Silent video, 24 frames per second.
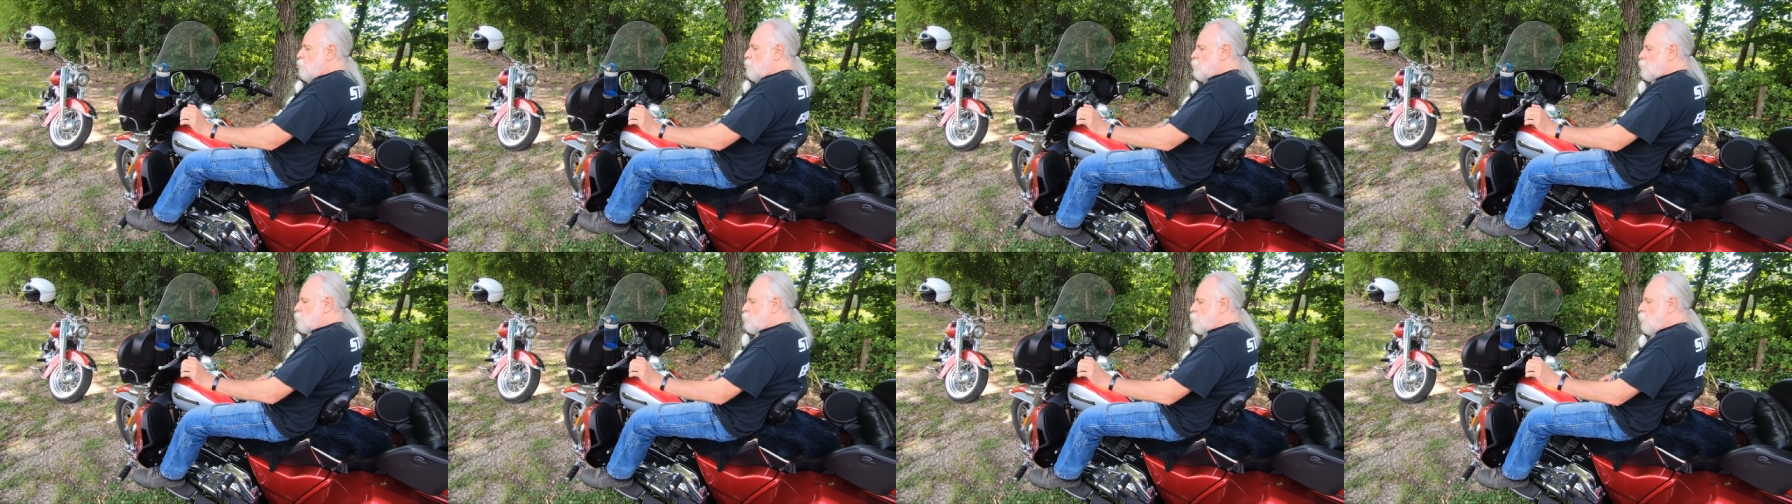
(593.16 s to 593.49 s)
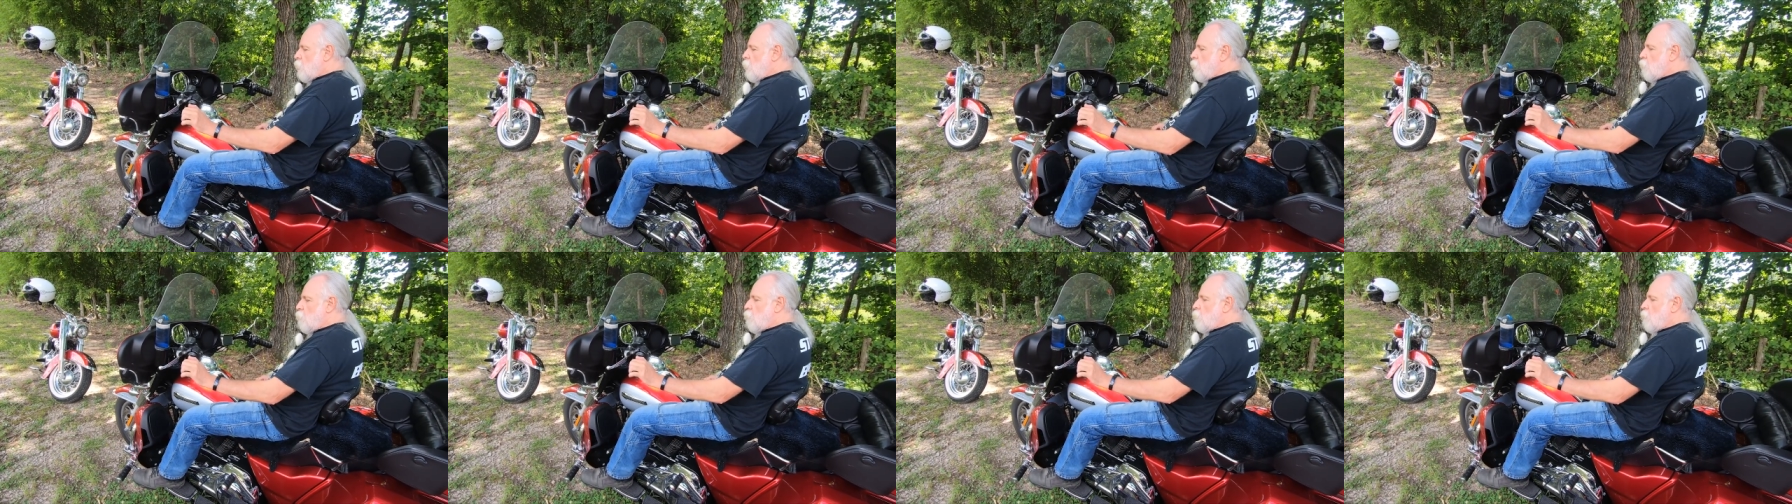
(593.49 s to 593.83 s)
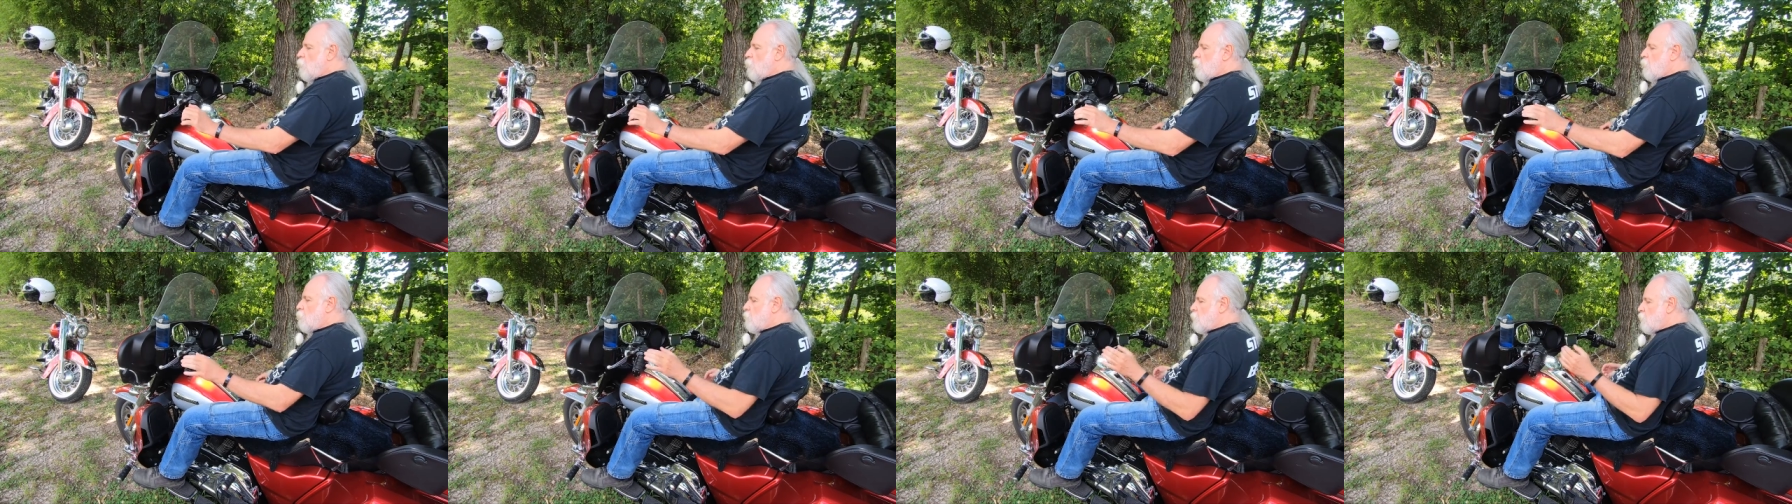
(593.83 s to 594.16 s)
So
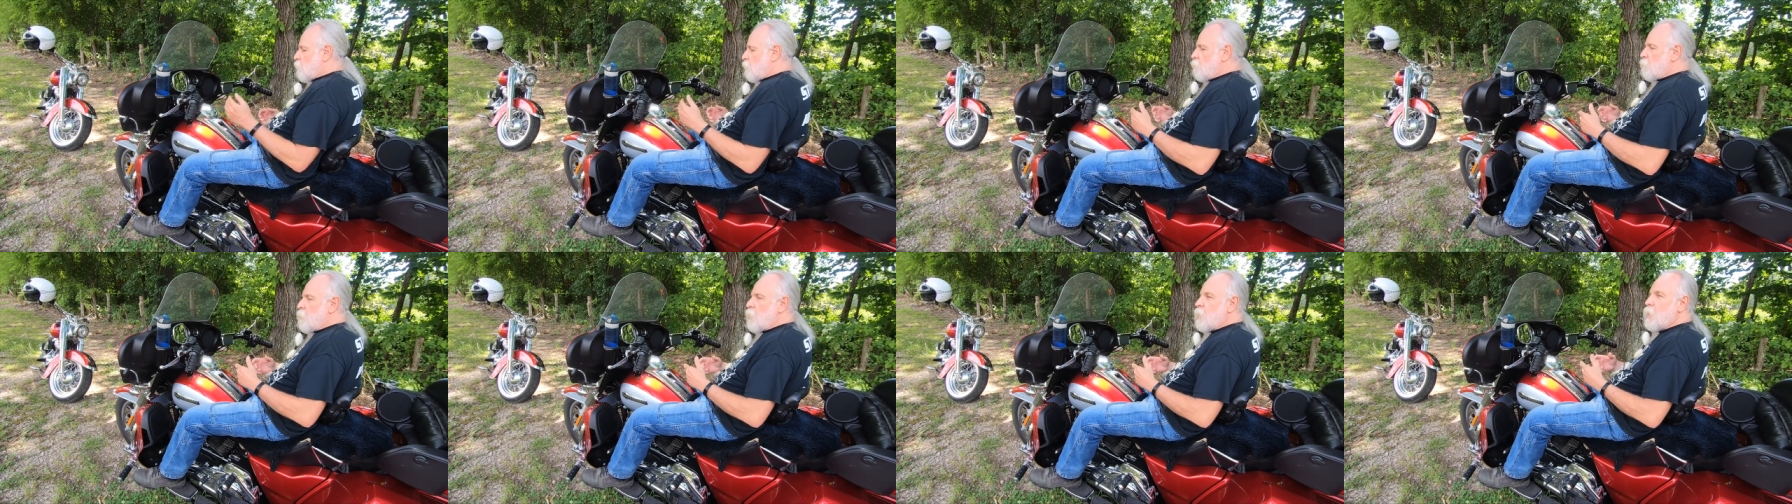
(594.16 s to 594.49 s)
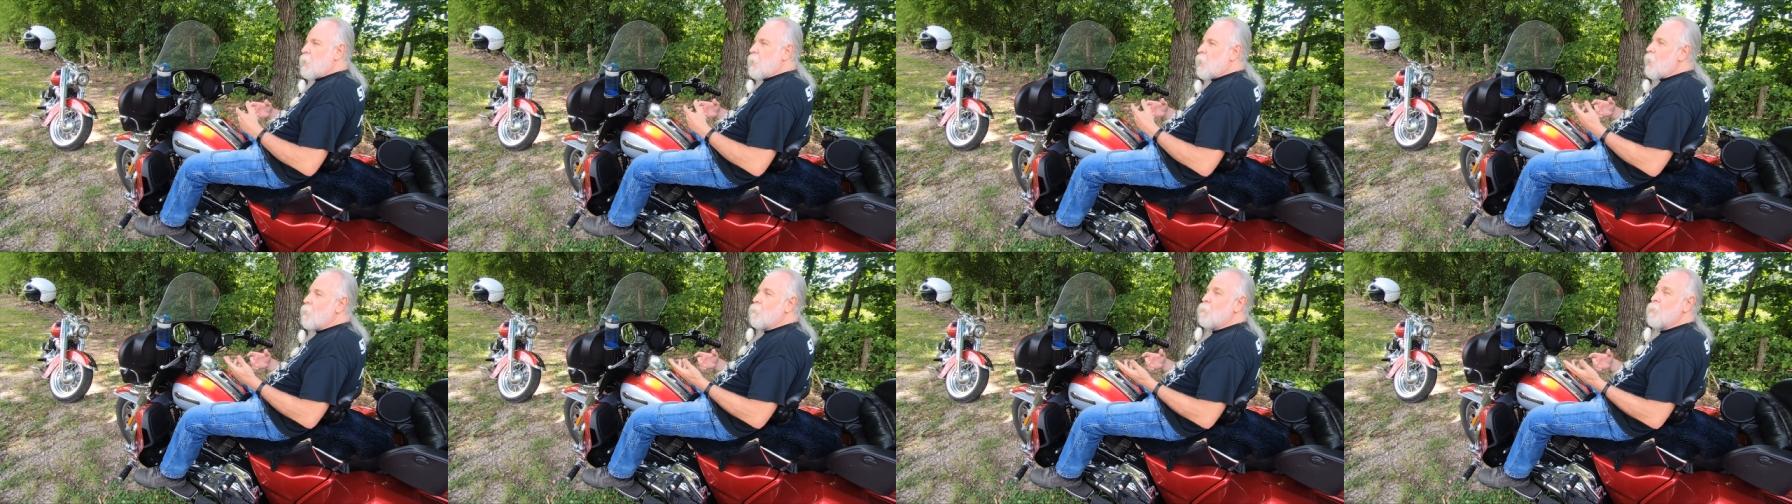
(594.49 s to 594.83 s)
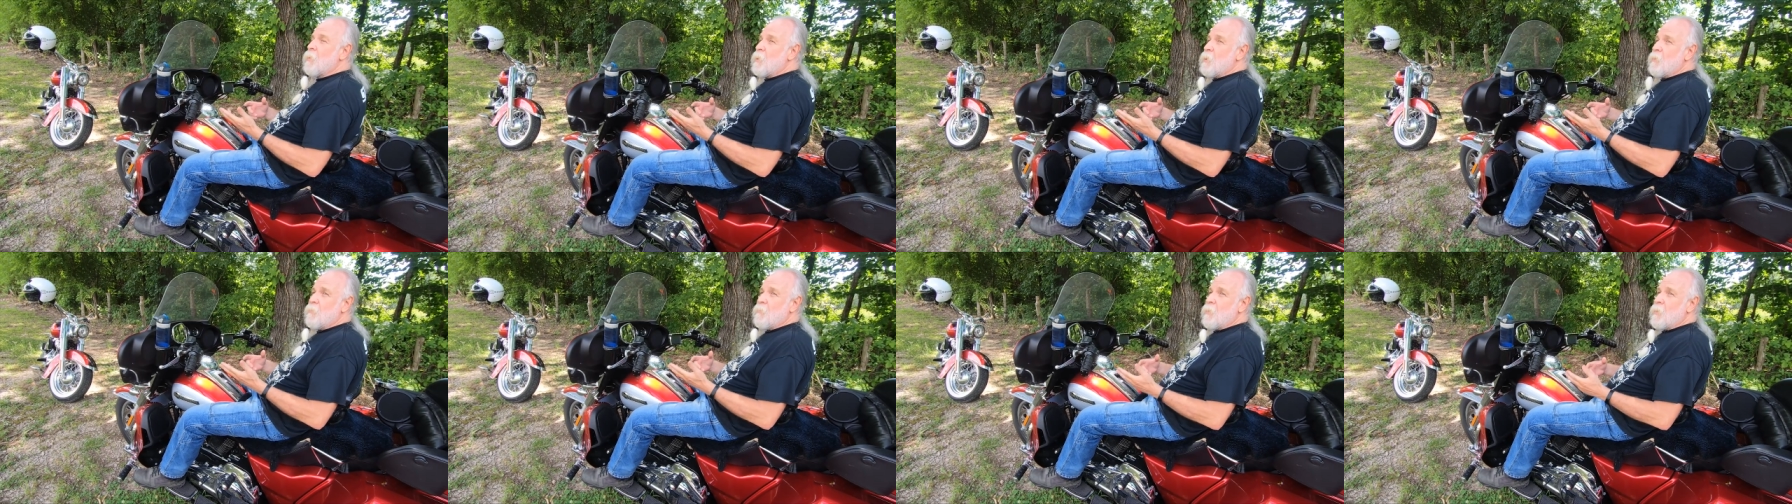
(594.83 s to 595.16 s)
to me, I
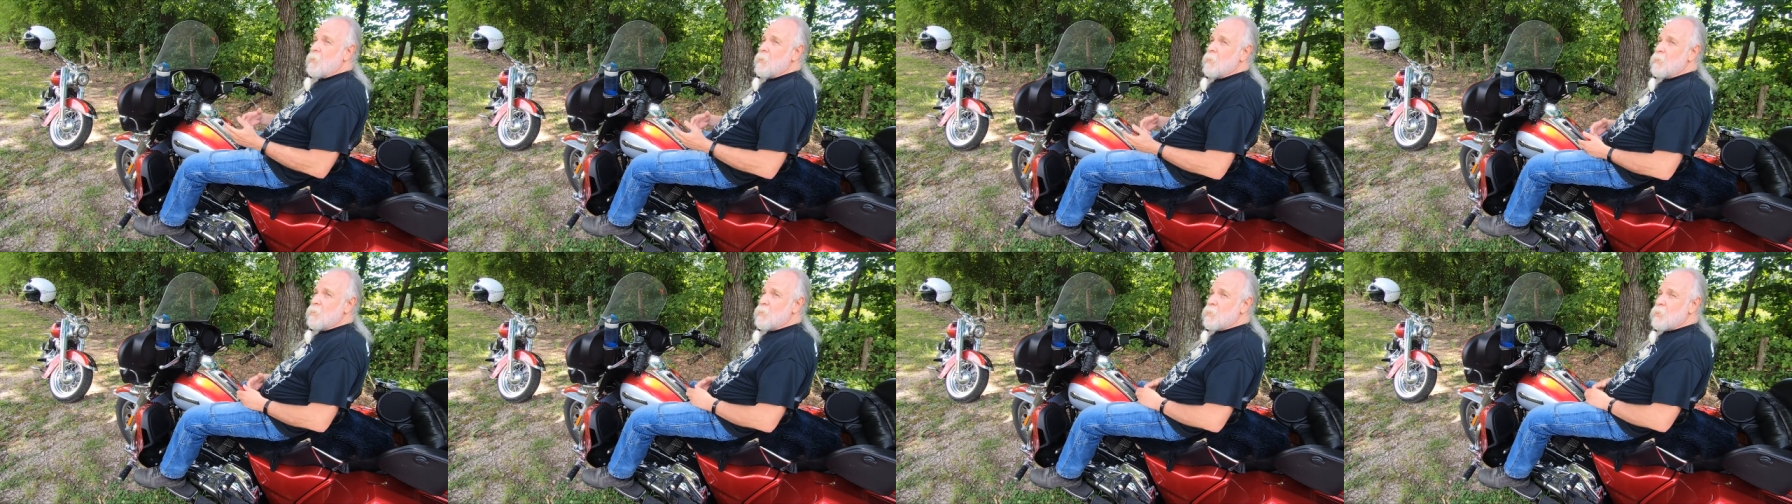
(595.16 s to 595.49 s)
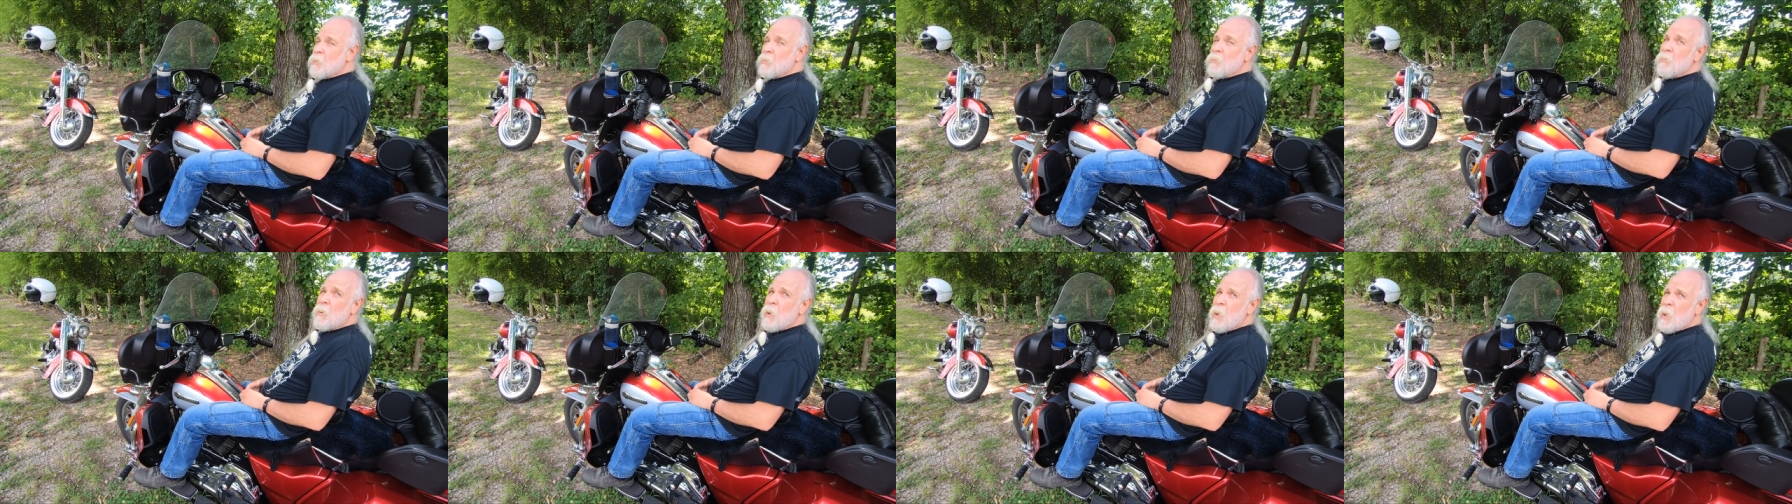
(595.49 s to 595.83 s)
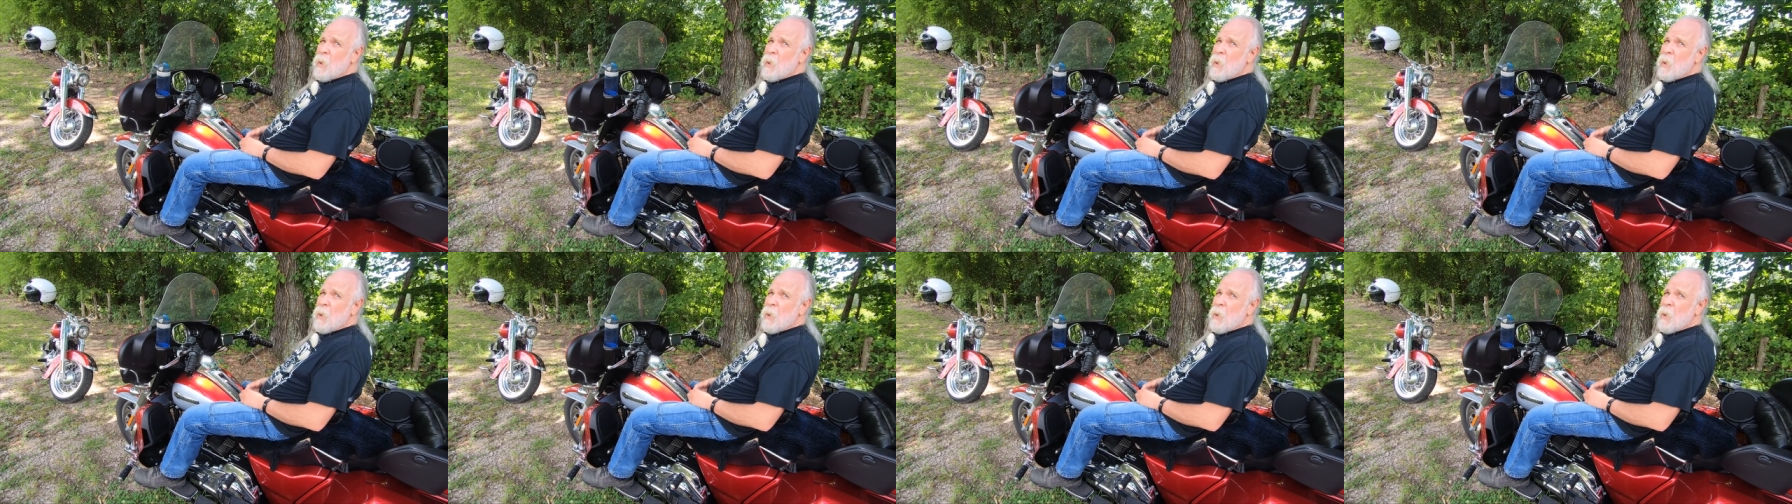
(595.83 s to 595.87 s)
wouldn't even consider